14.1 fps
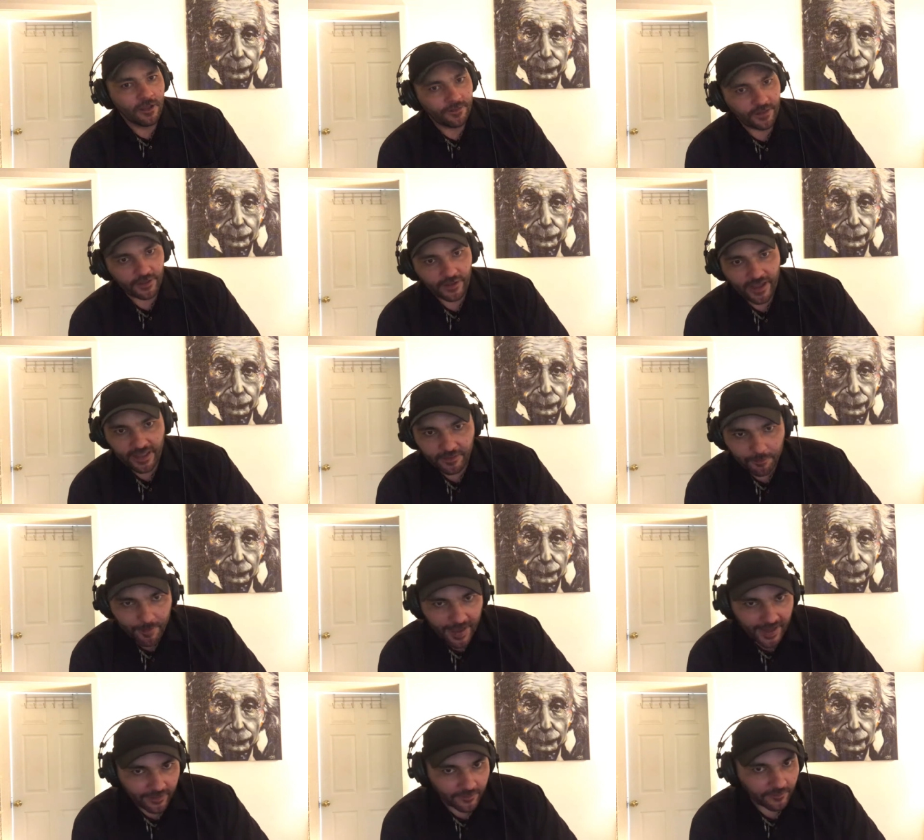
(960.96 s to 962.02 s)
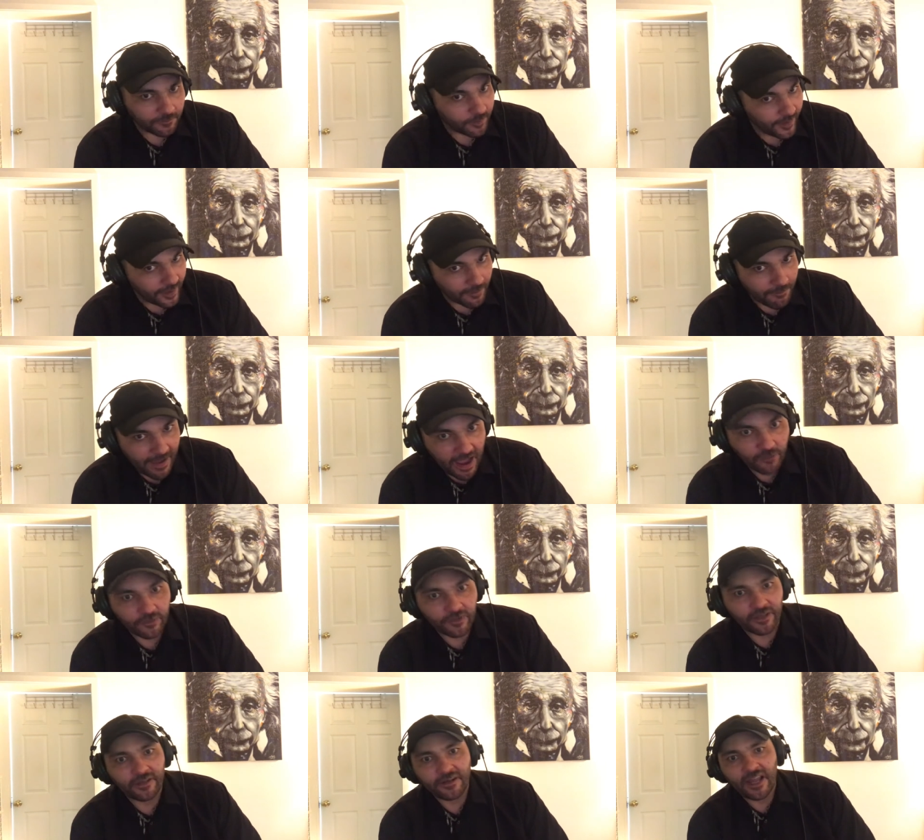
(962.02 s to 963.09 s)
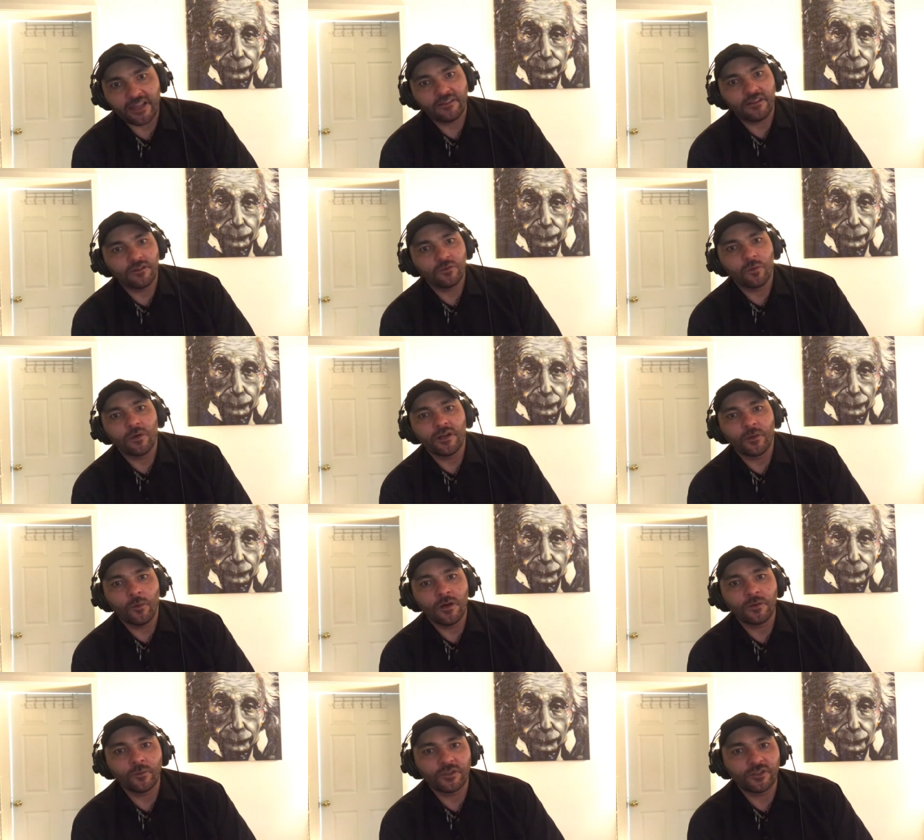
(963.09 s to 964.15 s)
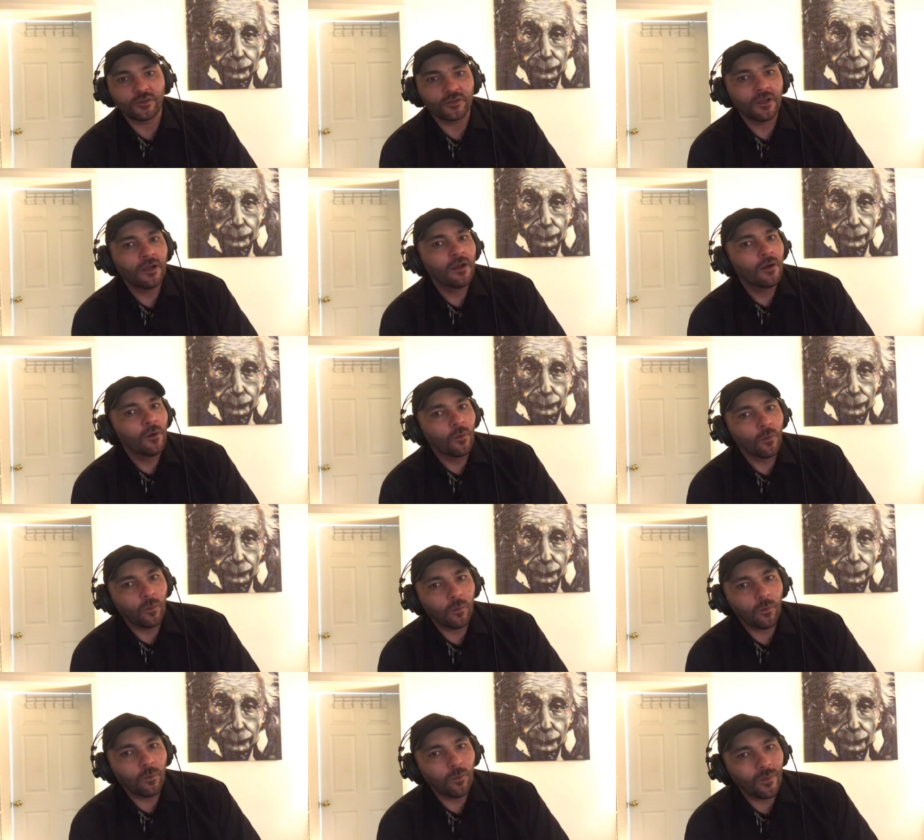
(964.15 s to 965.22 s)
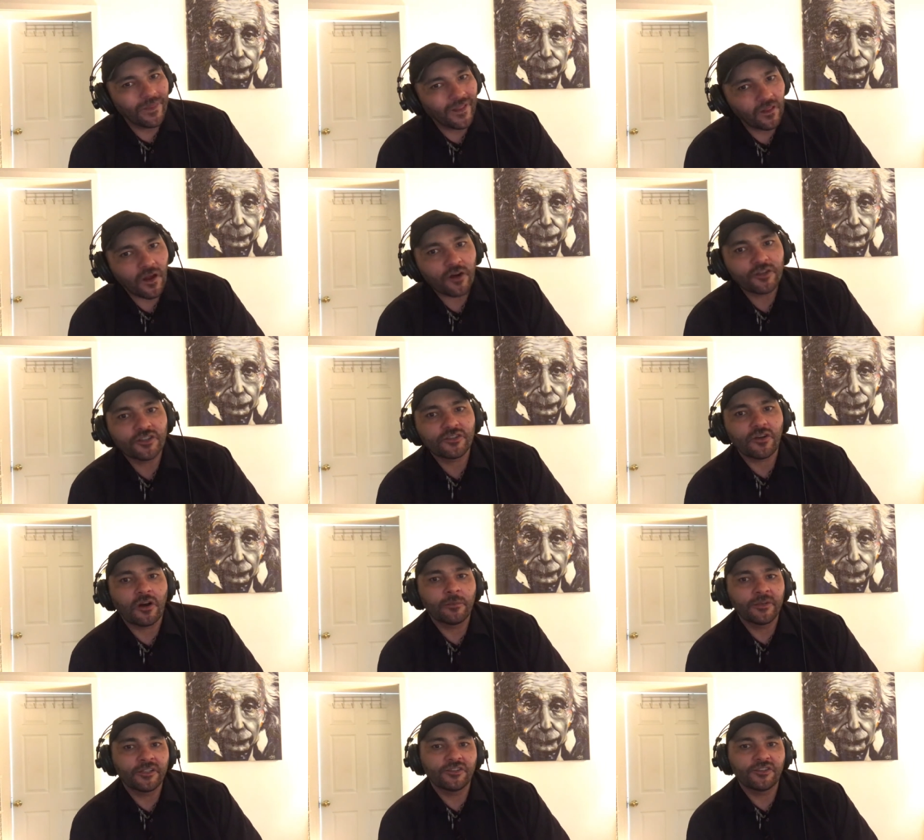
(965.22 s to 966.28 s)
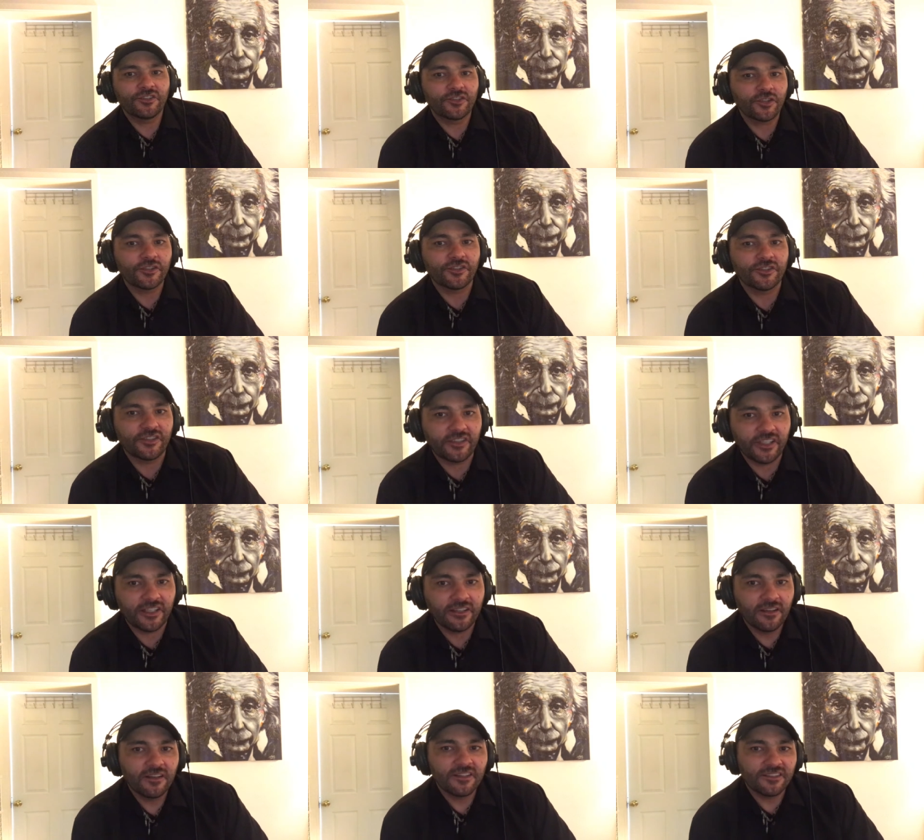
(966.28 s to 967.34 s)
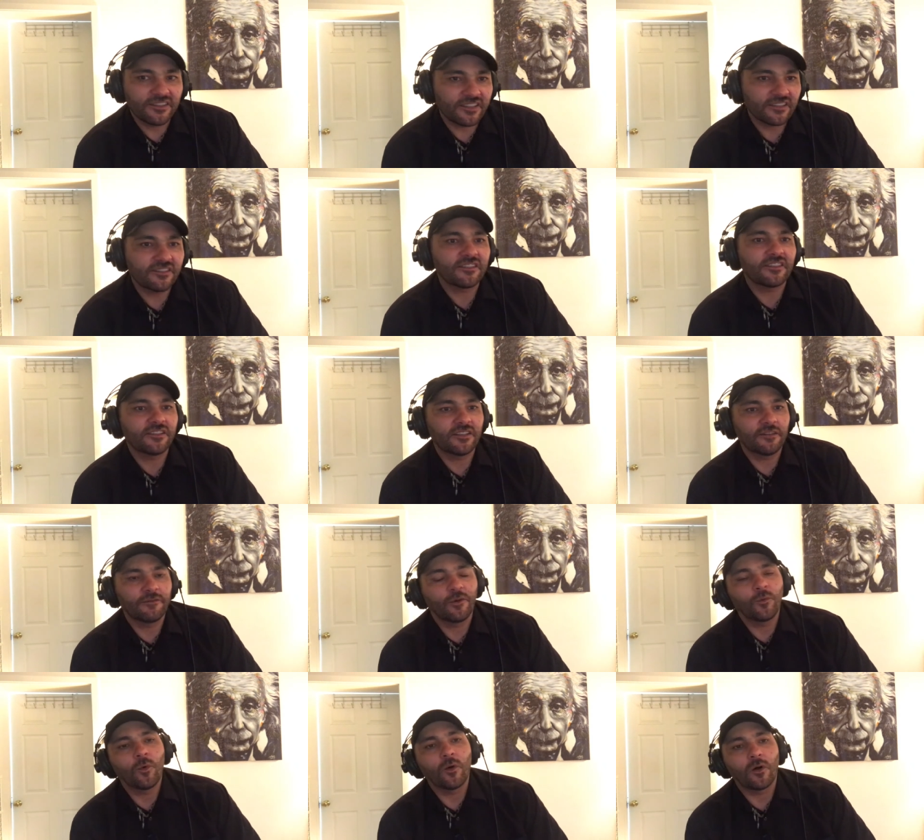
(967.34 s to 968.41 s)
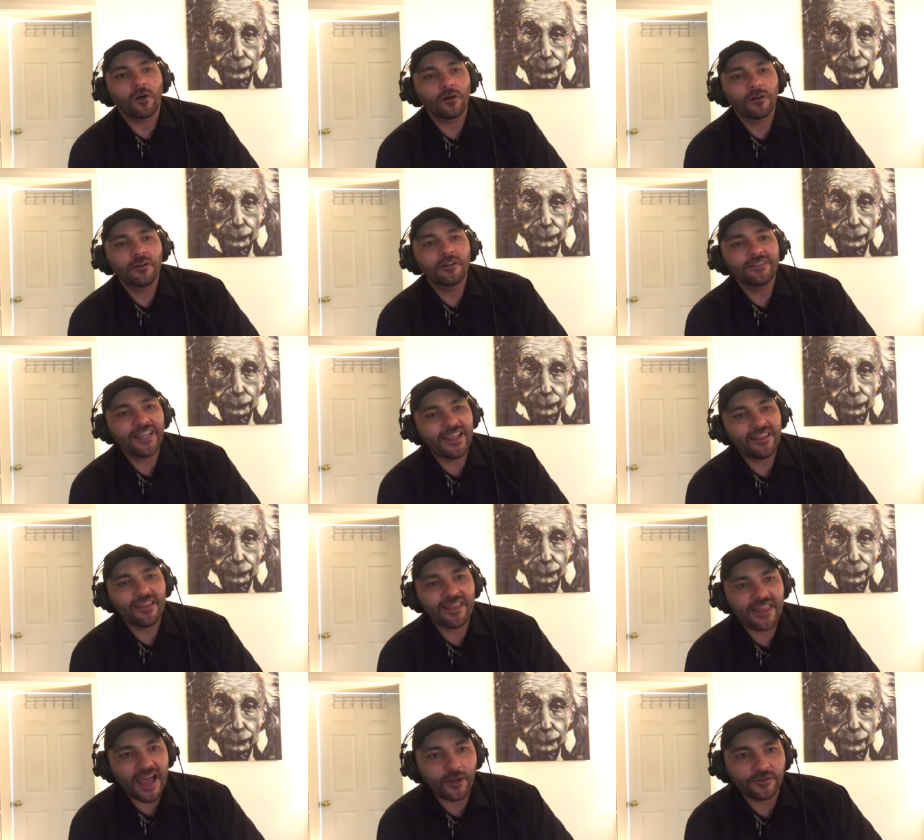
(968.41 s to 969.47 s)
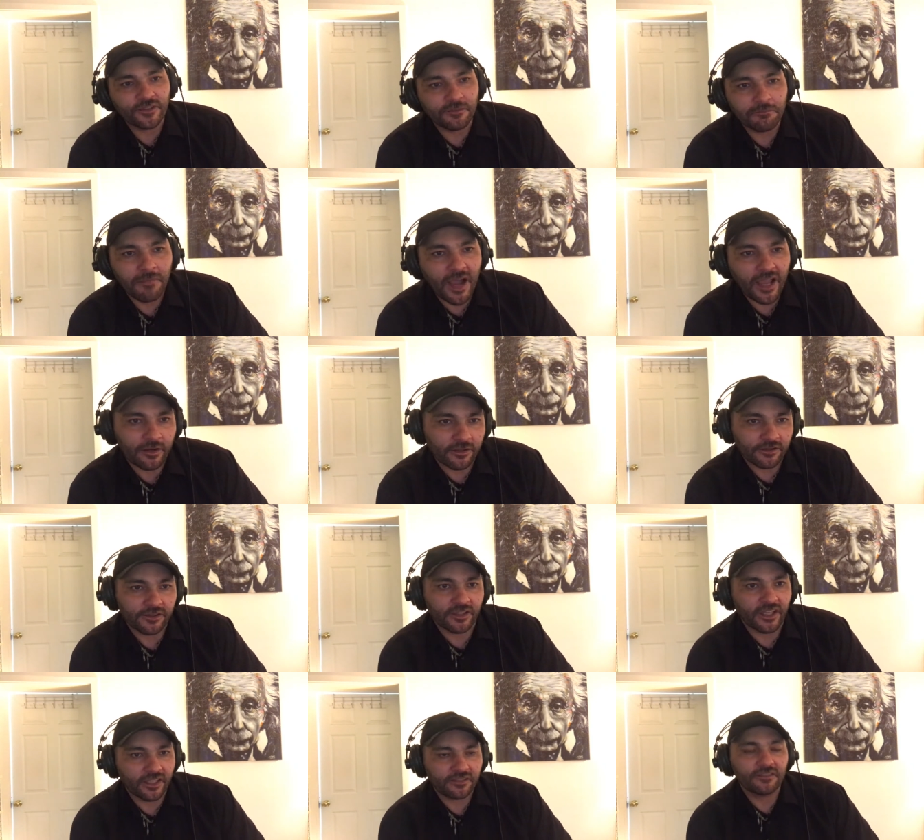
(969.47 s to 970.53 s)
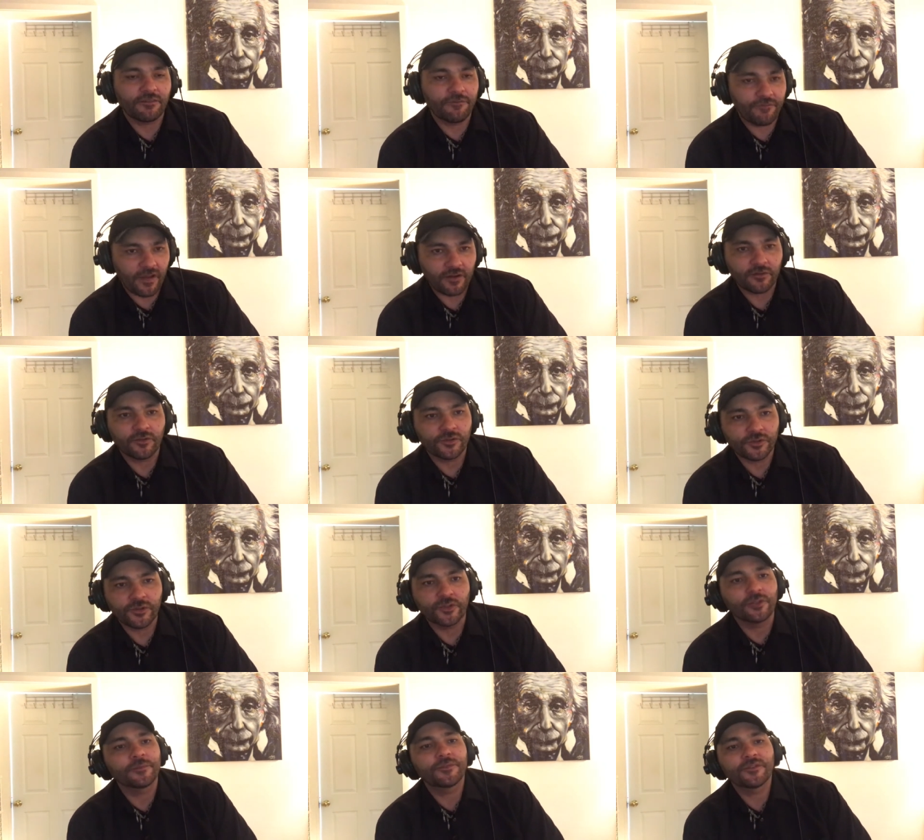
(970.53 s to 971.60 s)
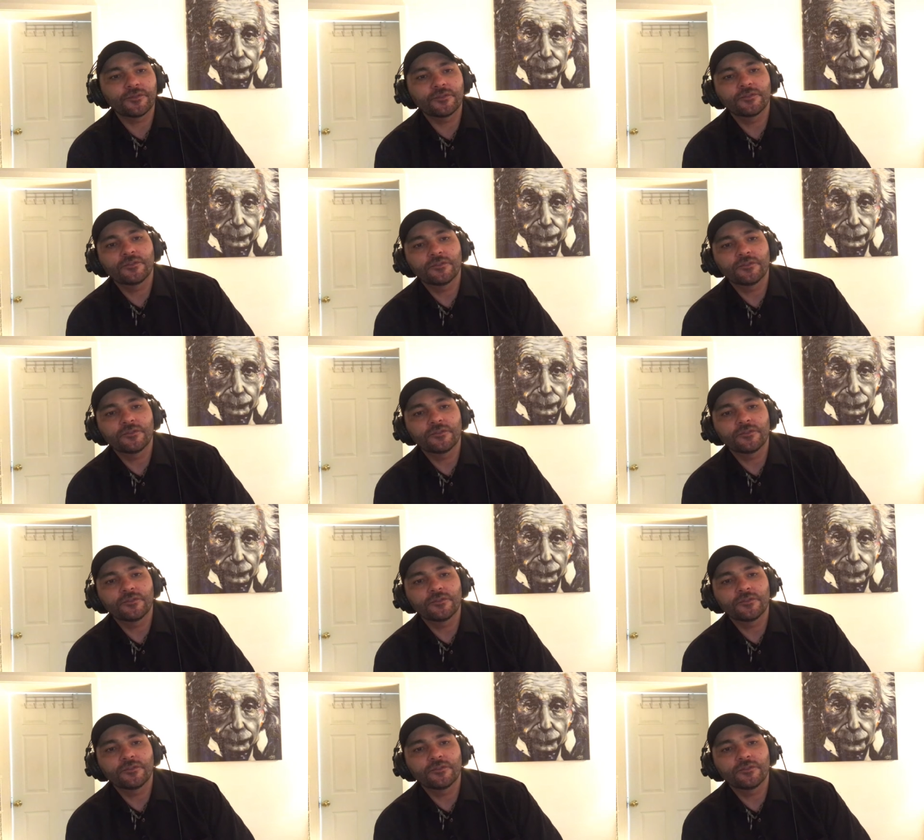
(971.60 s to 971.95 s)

And then you had the Battle of Blair Mountain in 1921, which was the largest armed insurgency since the Civil War. 10,000 miners against federal troops.